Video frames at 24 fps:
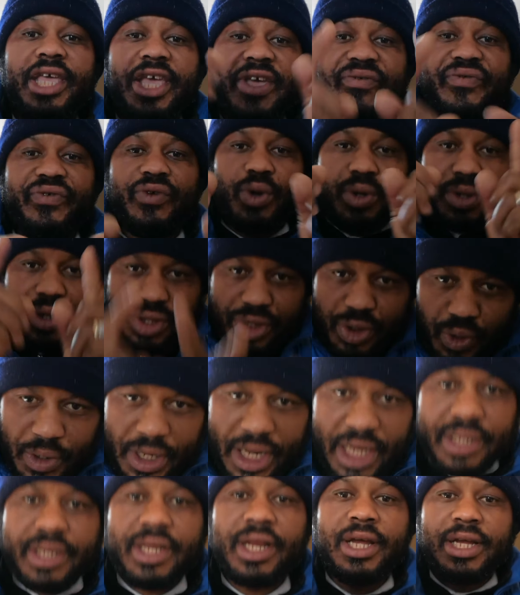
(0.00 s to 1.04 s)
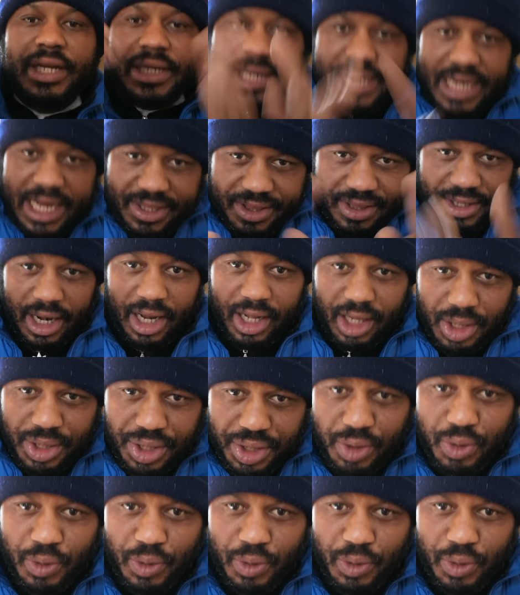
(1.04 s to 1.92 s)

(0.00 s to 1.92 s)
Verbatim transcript: If you're a student, dress like a